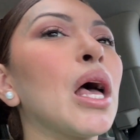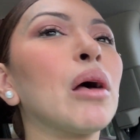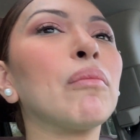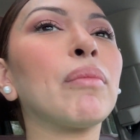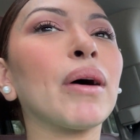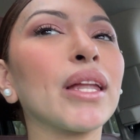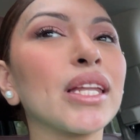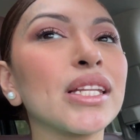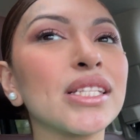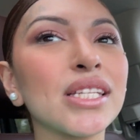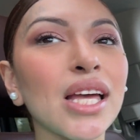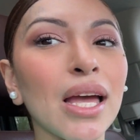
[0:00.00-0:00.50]

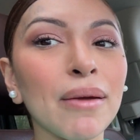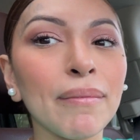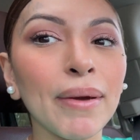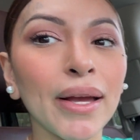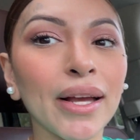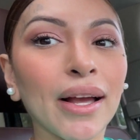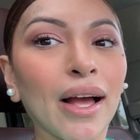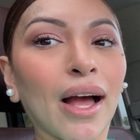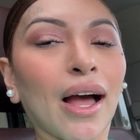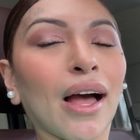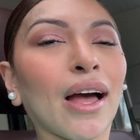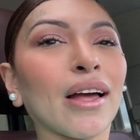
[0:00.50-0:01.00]
By the time I
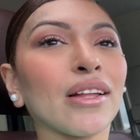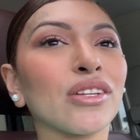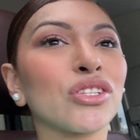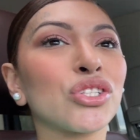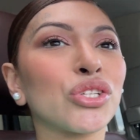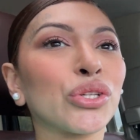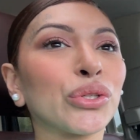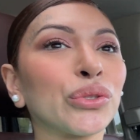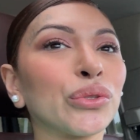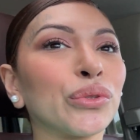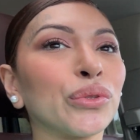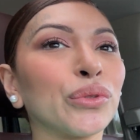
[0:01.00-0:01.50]
got
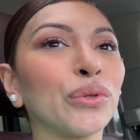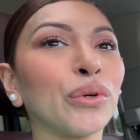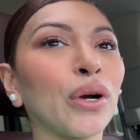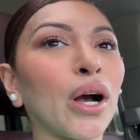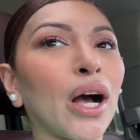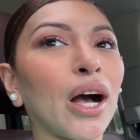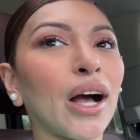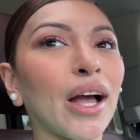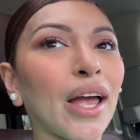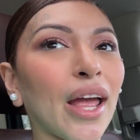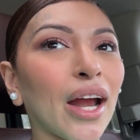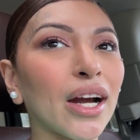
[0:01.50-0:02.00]
to
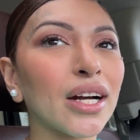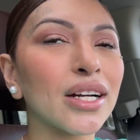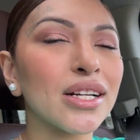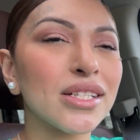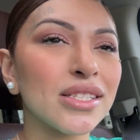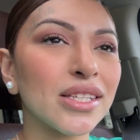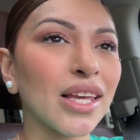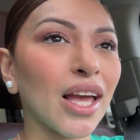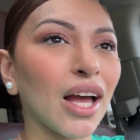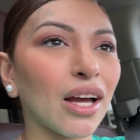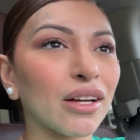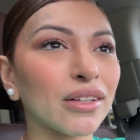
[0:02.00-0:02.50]

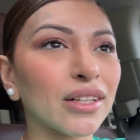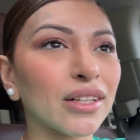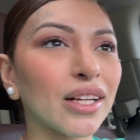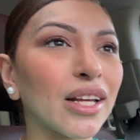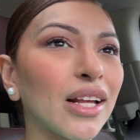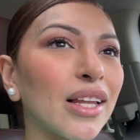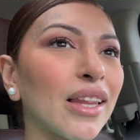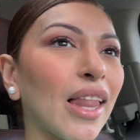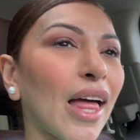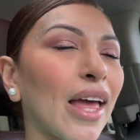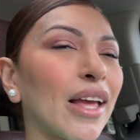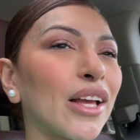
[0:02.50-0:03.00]
Harris County,
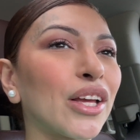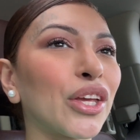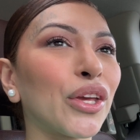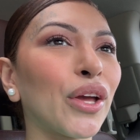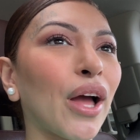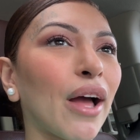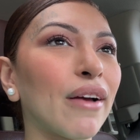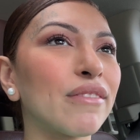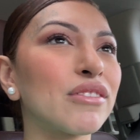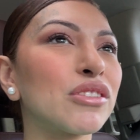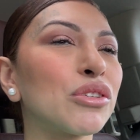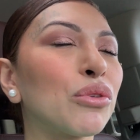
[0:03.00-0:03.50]
like, you
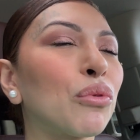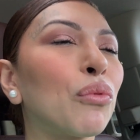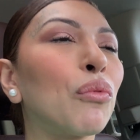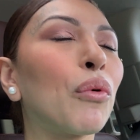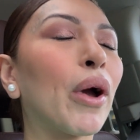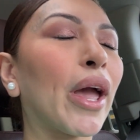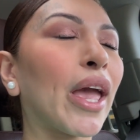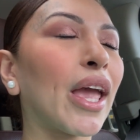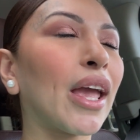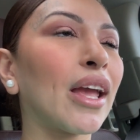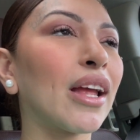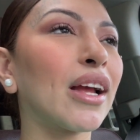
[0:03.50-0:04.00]
have to
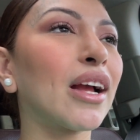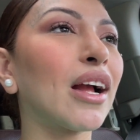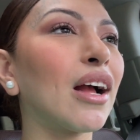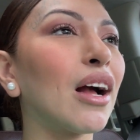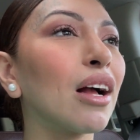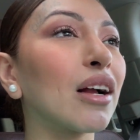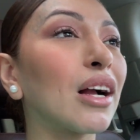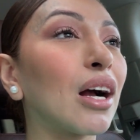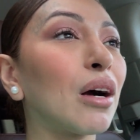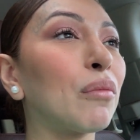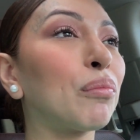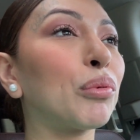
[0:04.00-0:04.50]
wait a
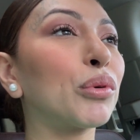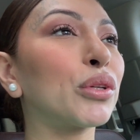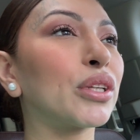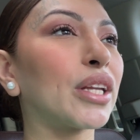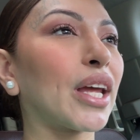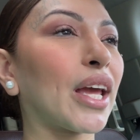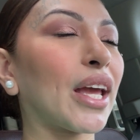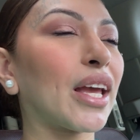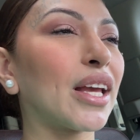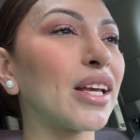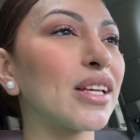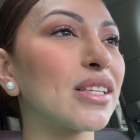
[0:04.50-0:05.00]
couple
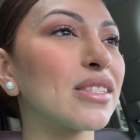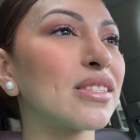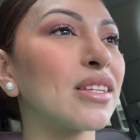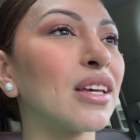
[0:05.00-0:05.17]
days